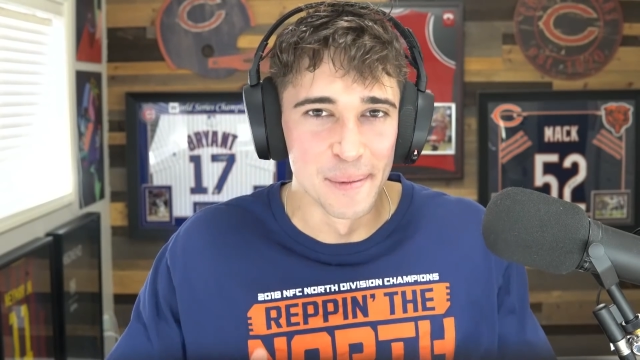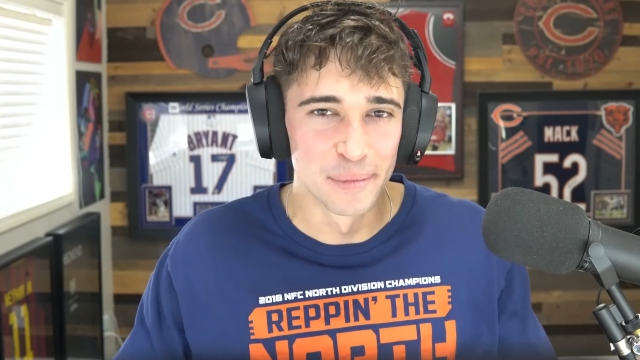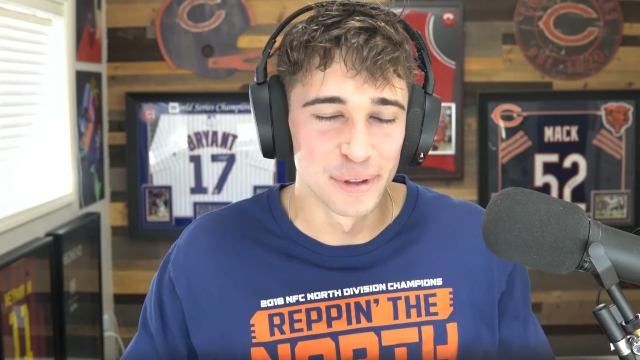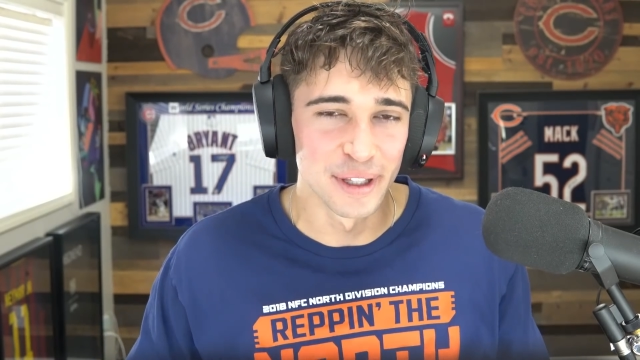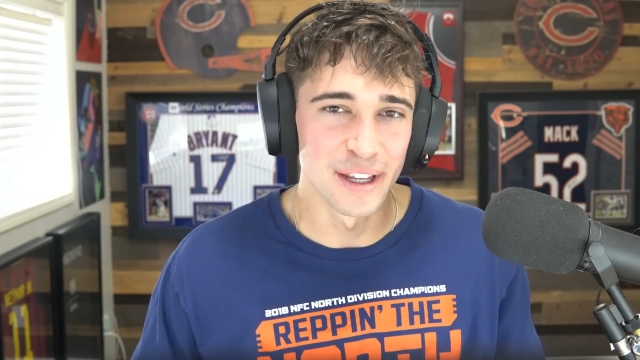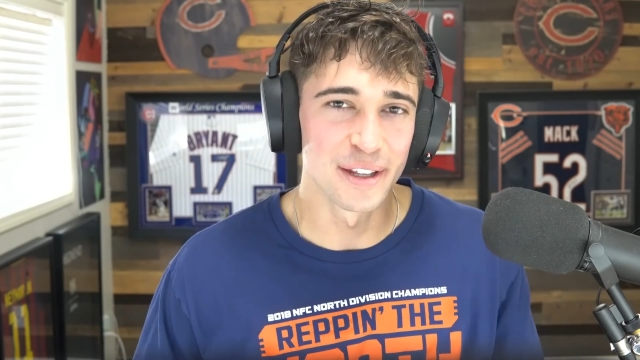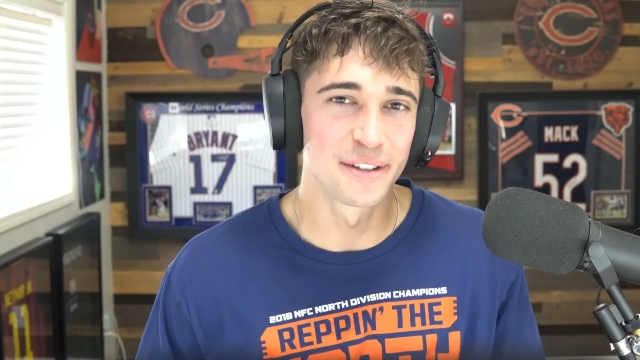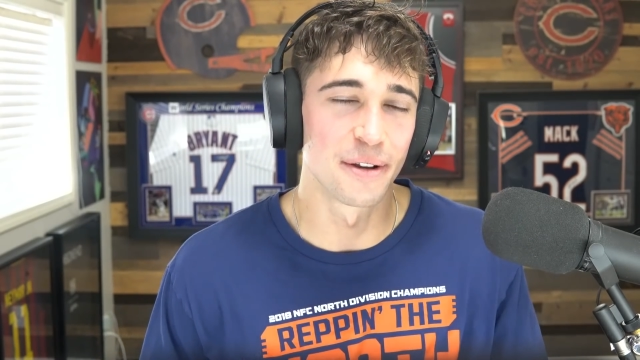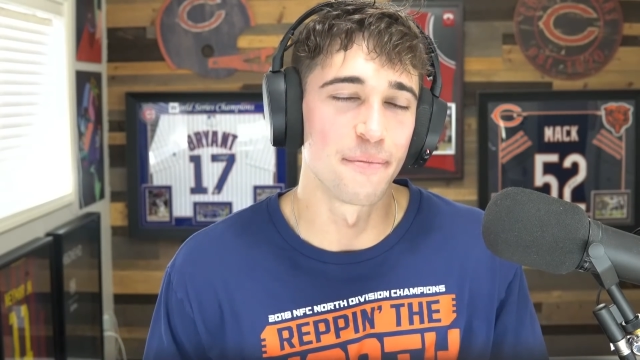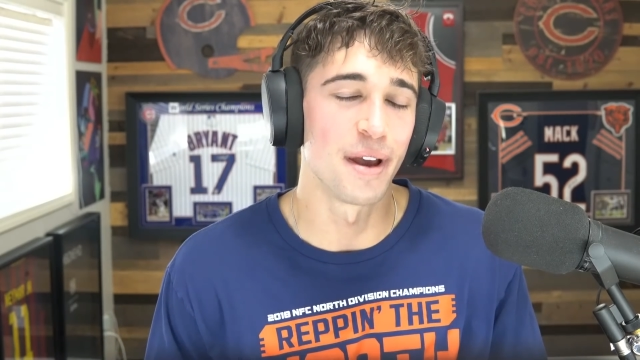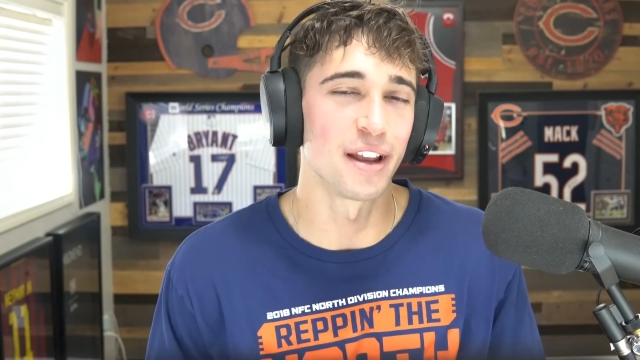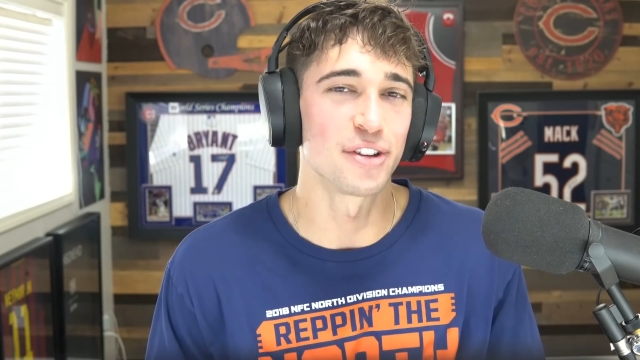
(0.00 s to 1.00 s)
Please
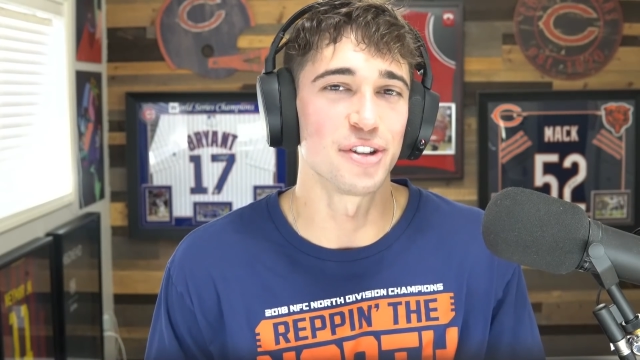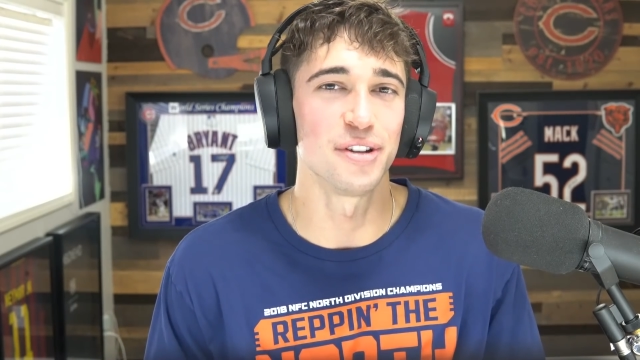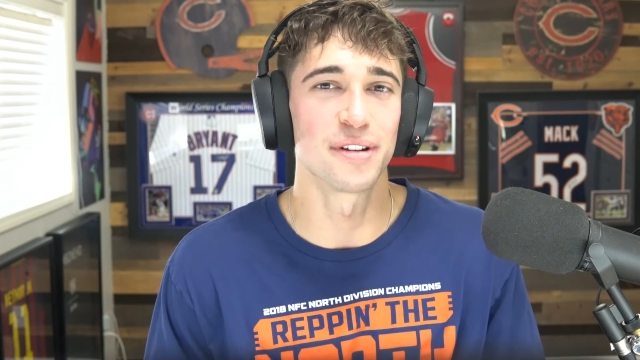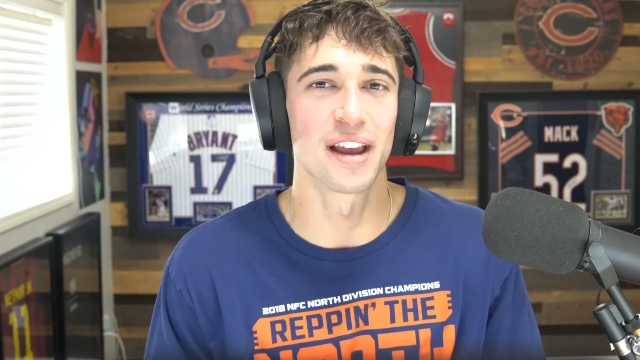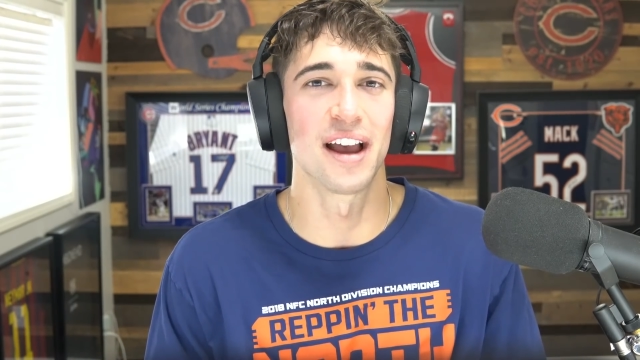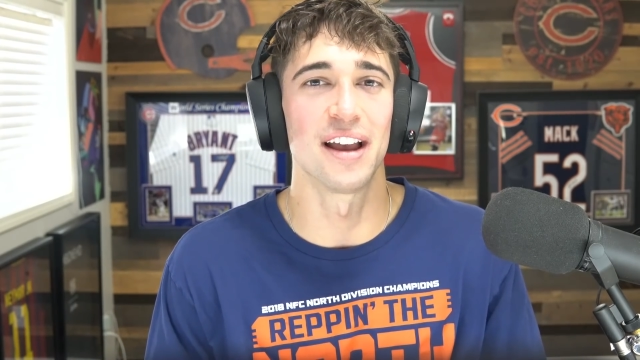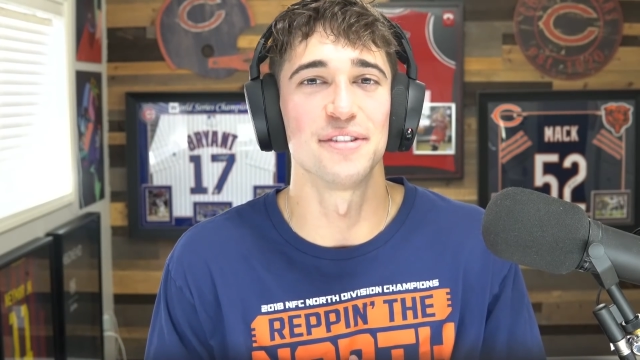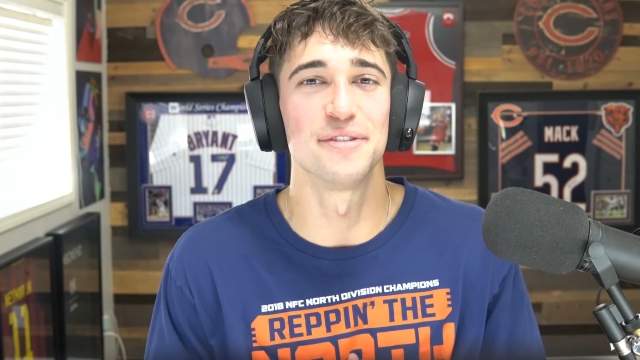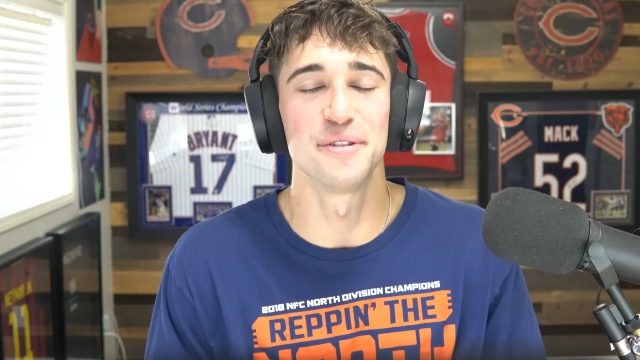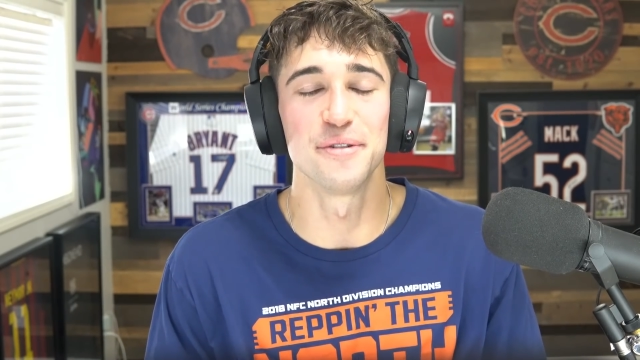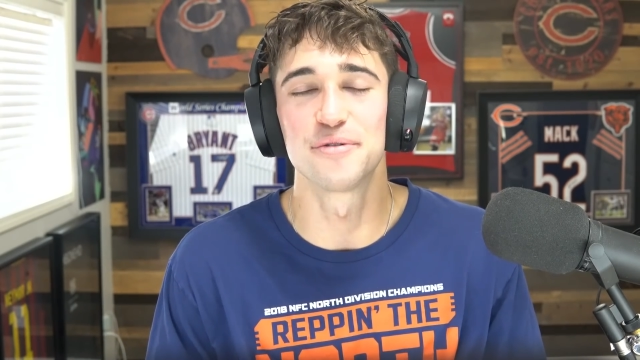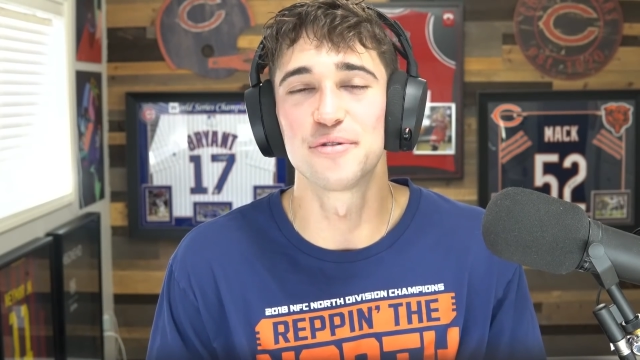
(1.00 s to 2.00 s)
make sure you guys
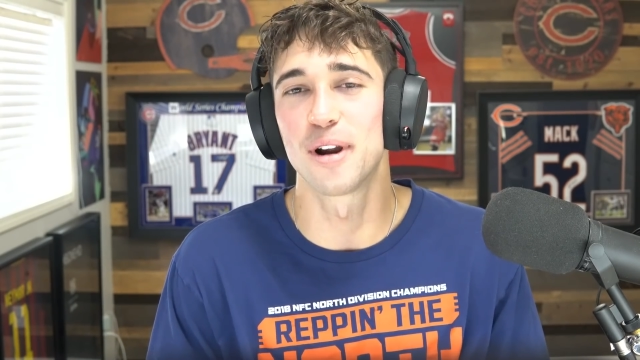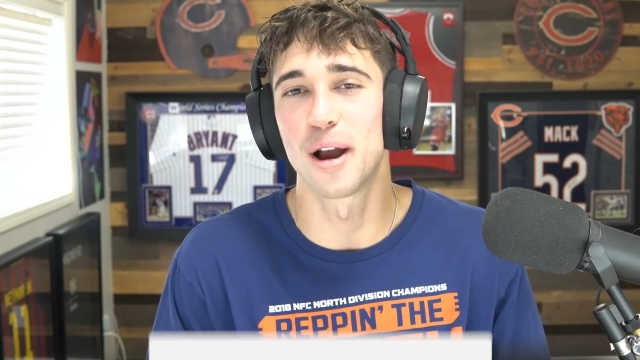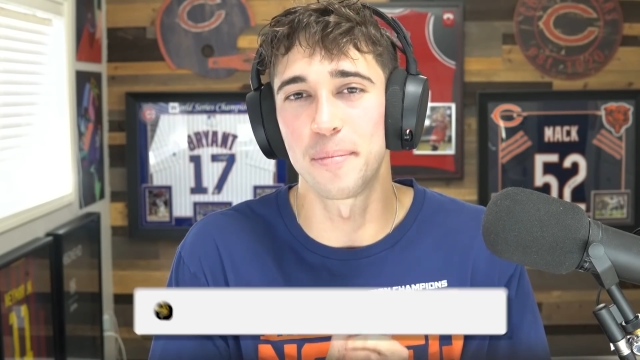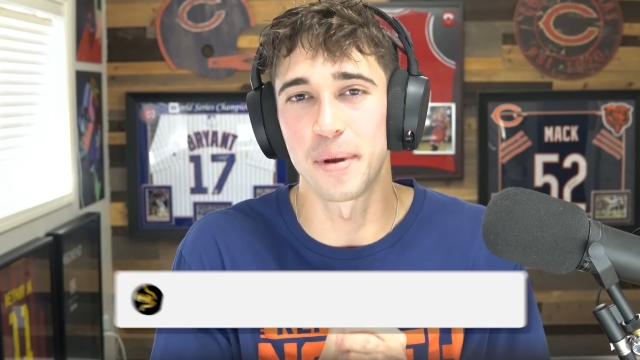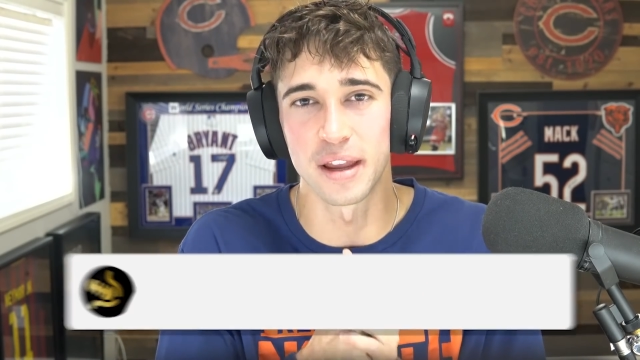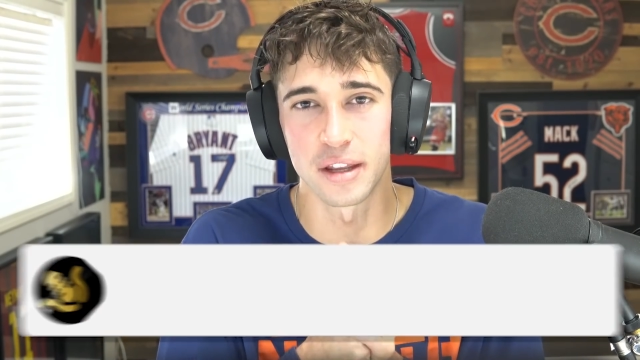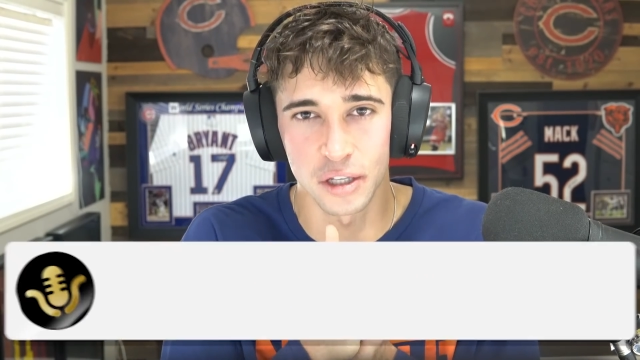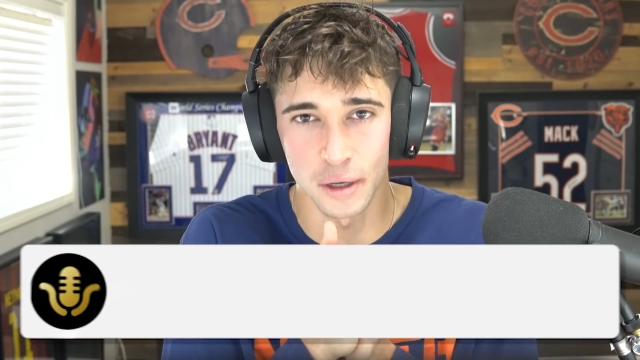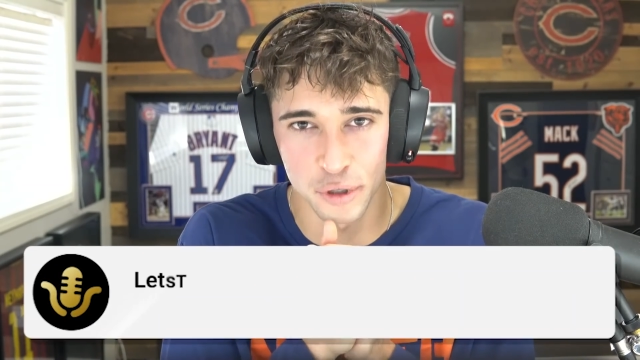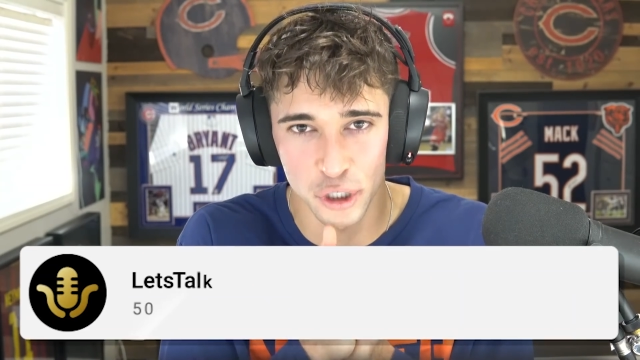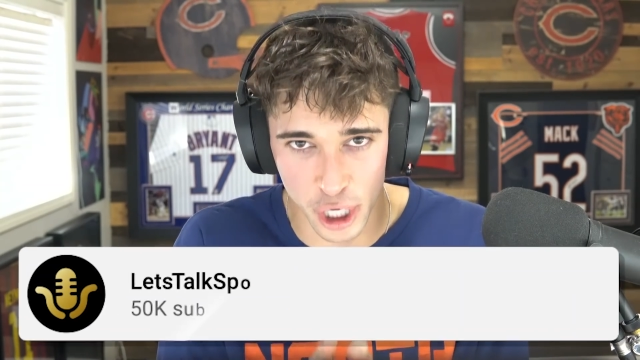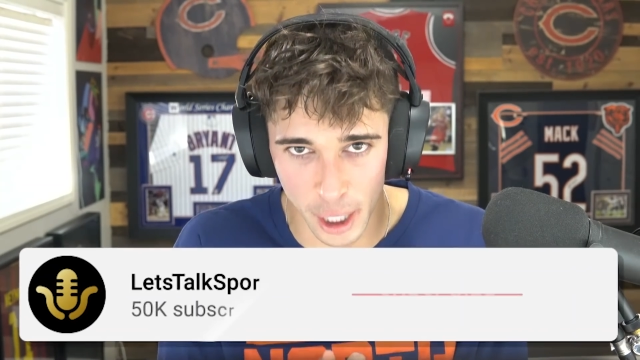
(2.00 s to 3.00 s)
do drop a
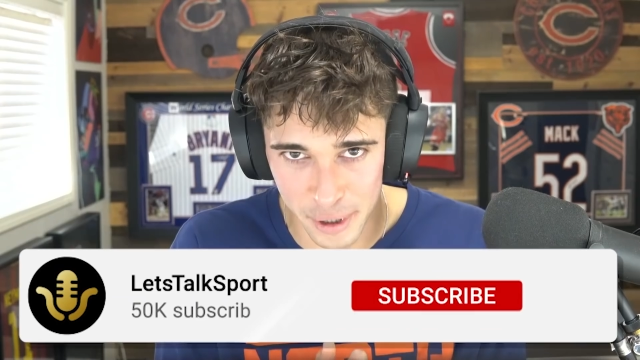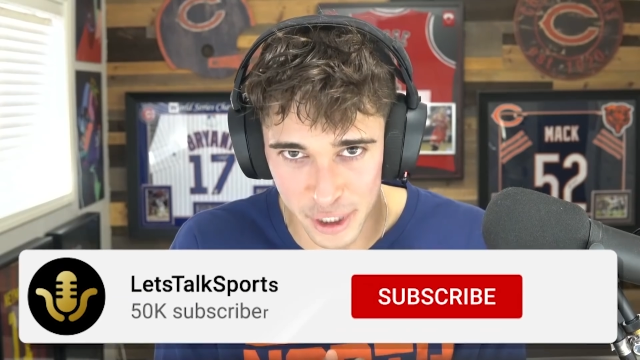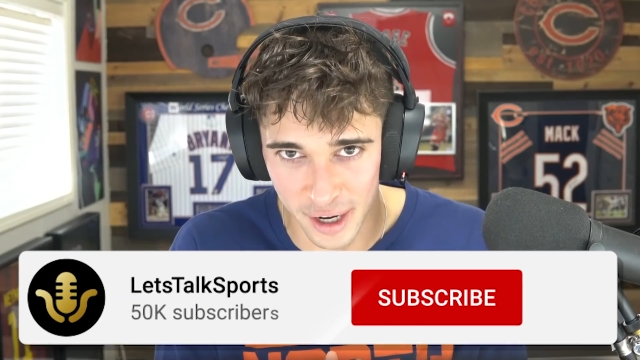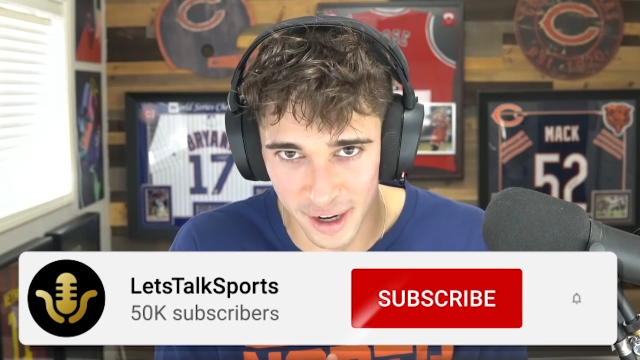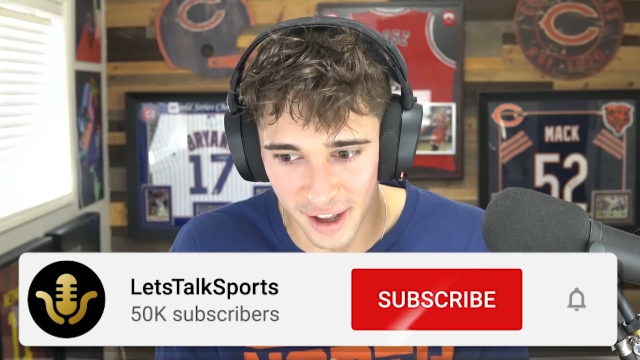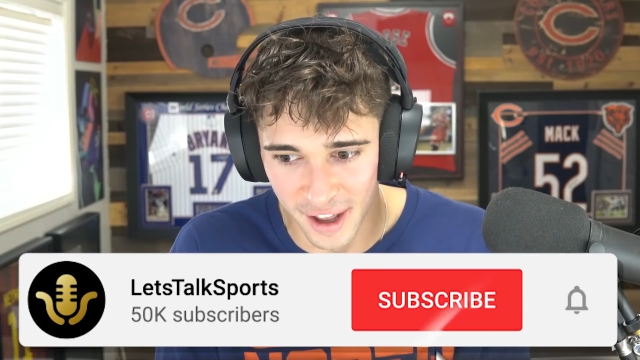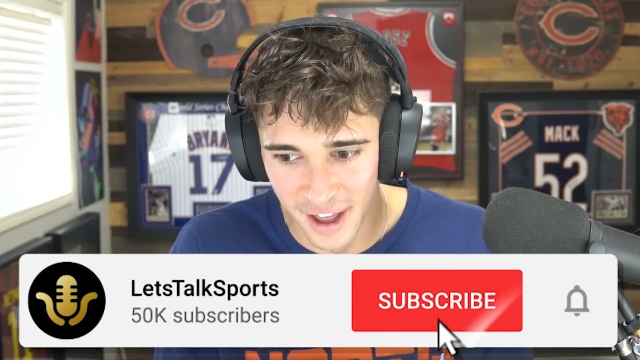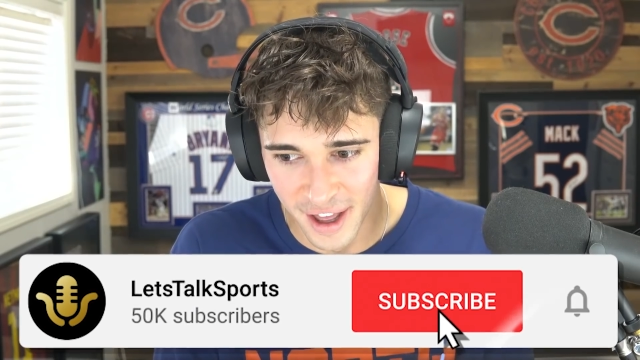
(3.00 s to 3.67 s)
subscription.